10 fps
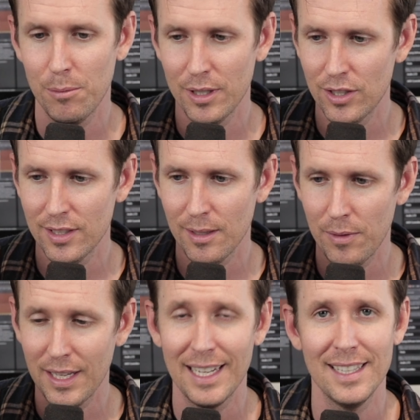but just
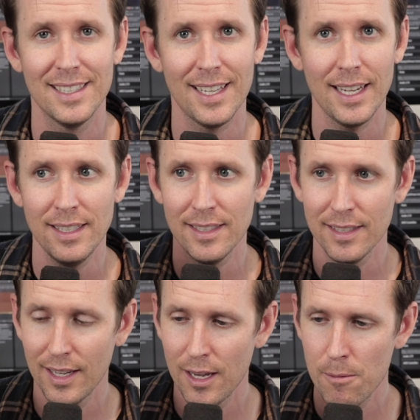something concise,
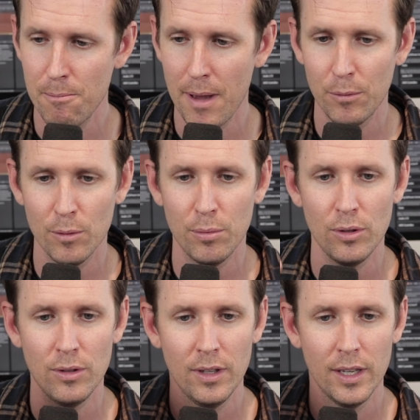
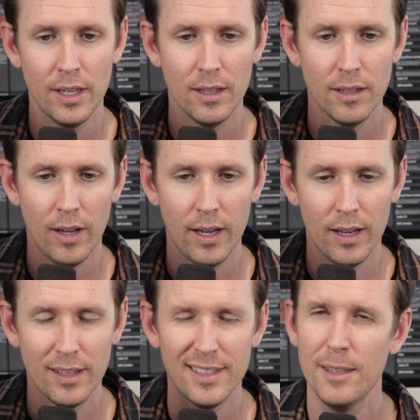memorable,
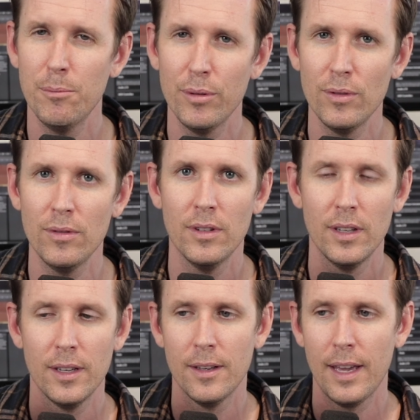simple,
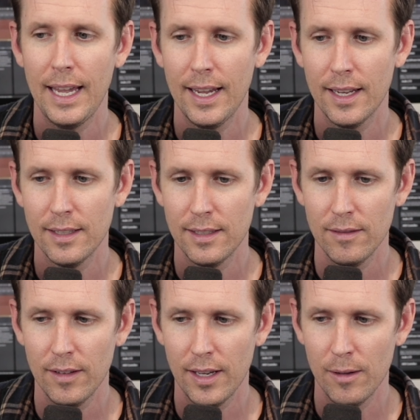and
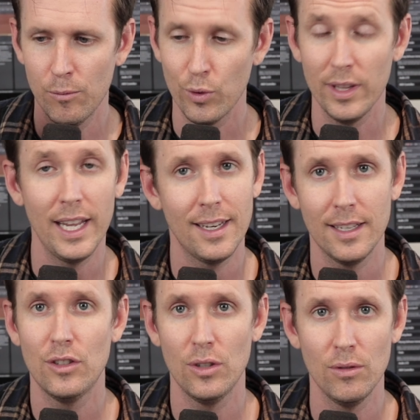
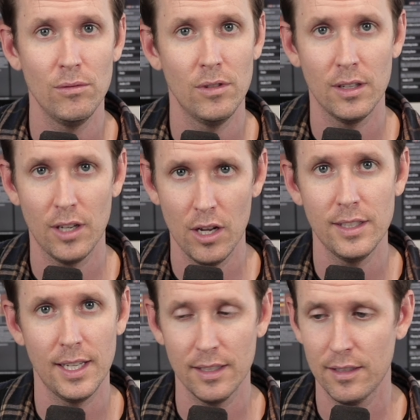related to the
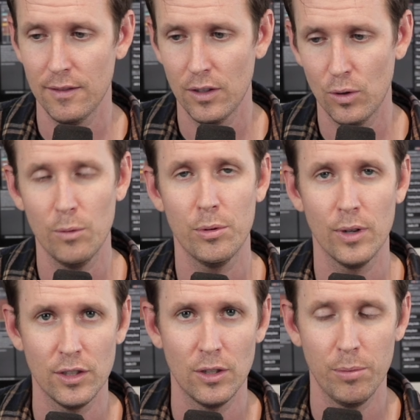context of the chord
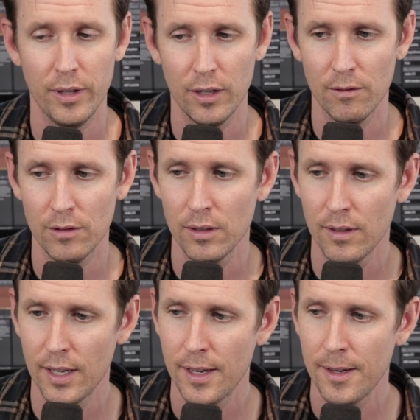progression you're playing over.
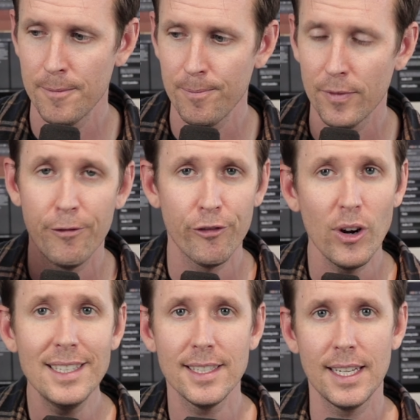
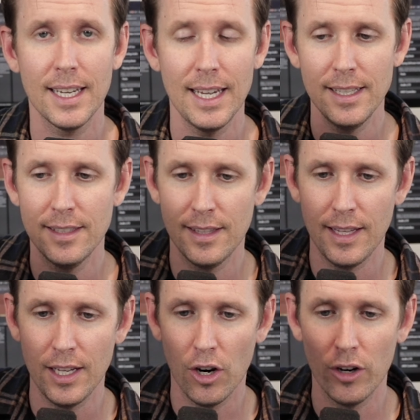Phrasing is
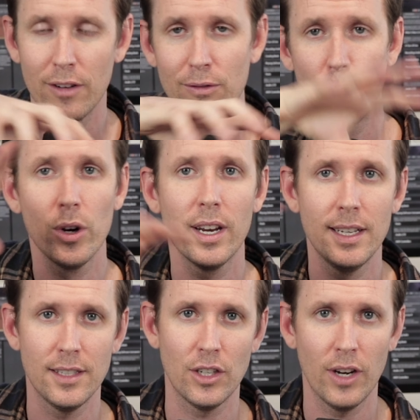the art of
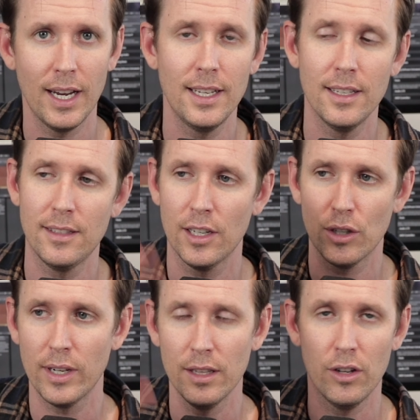organizing your ideas to
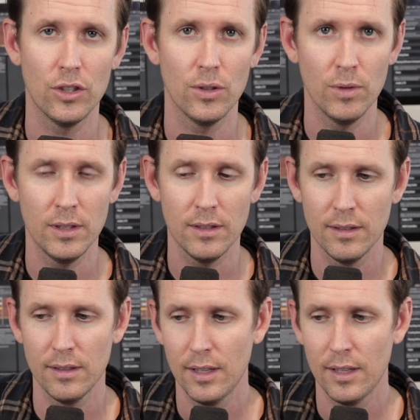create larger ones.